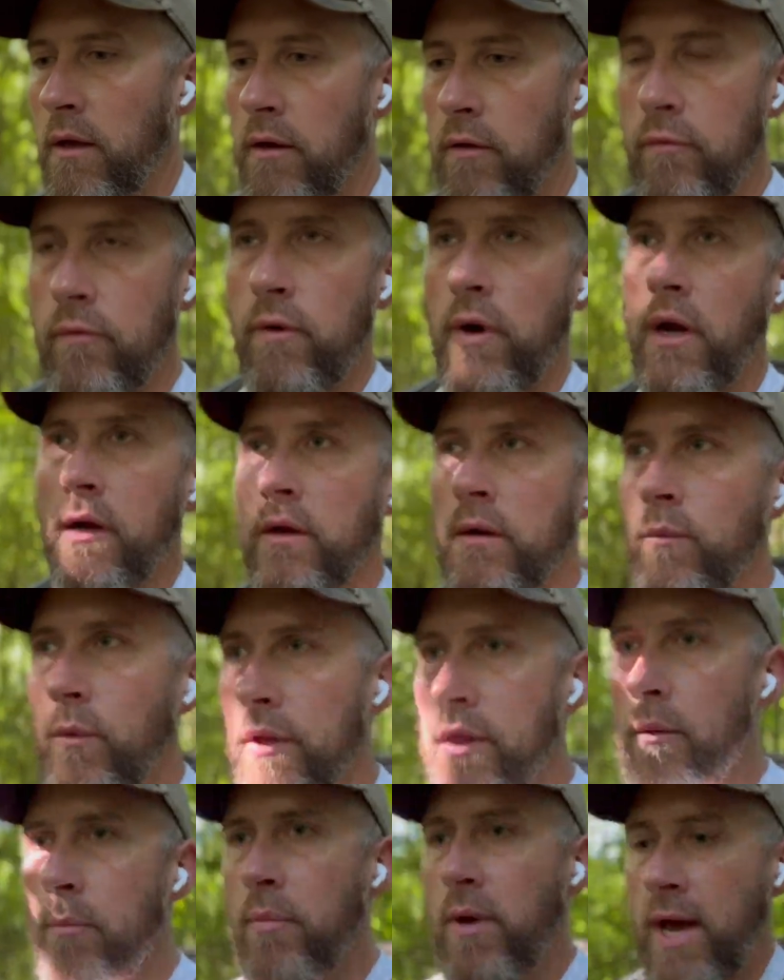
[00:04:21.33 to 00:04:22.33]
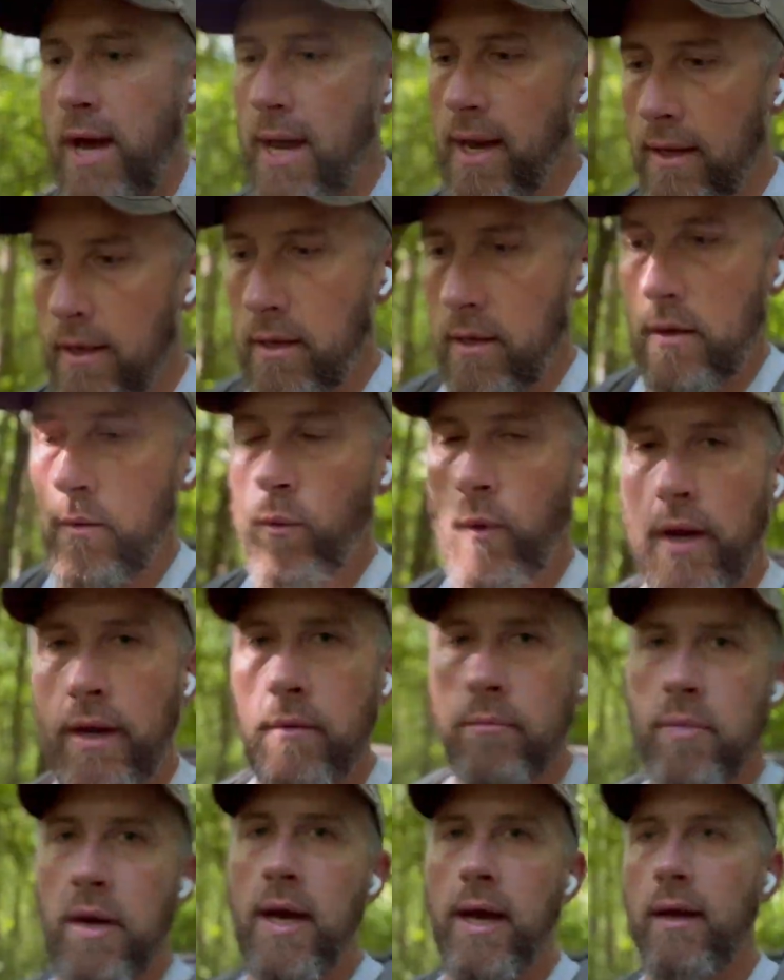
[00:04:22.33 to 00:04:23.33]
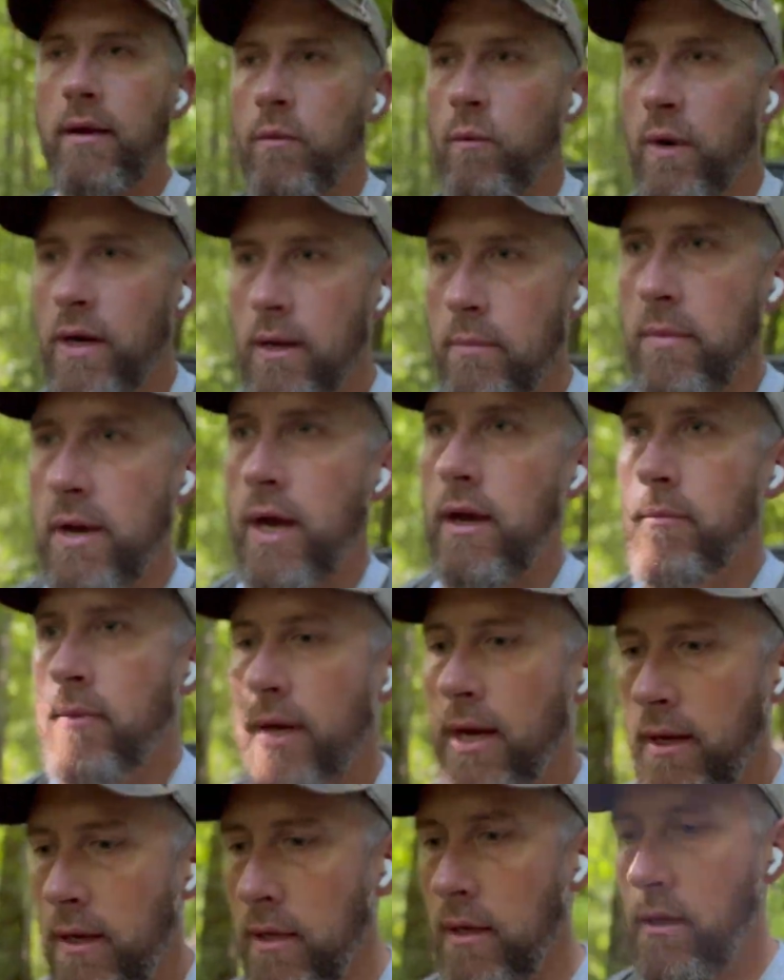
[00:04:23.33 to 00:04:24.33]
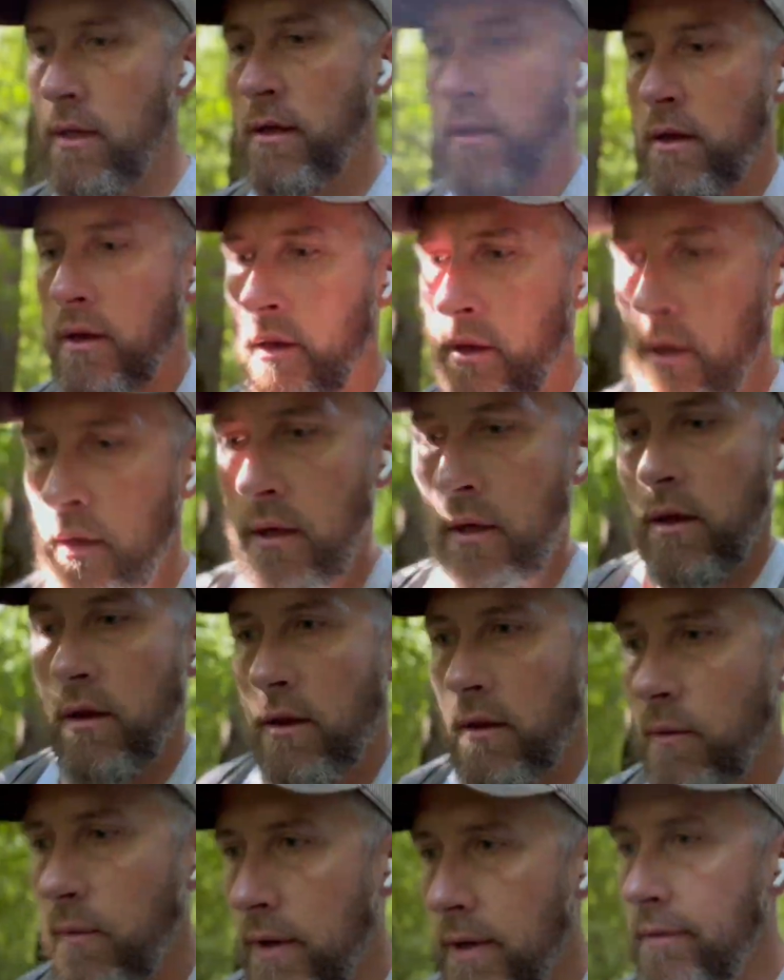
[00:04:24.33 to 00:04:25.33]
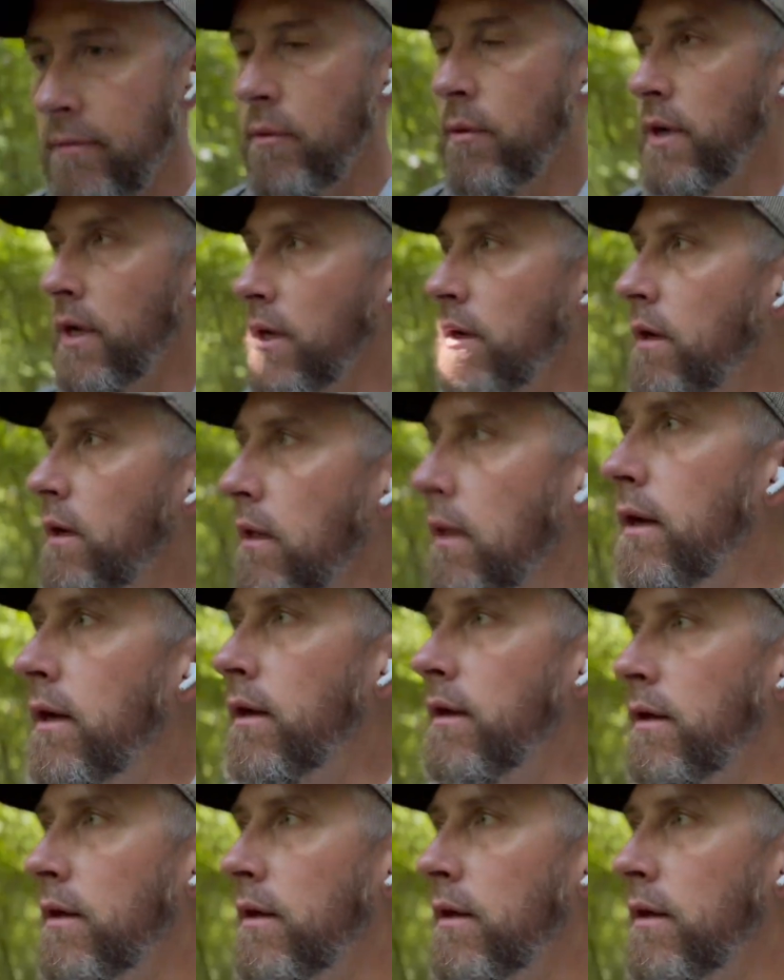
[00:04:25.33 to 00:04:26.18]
of rucking with a pack, weighted pack, weighted backpack, whatever you want to call it,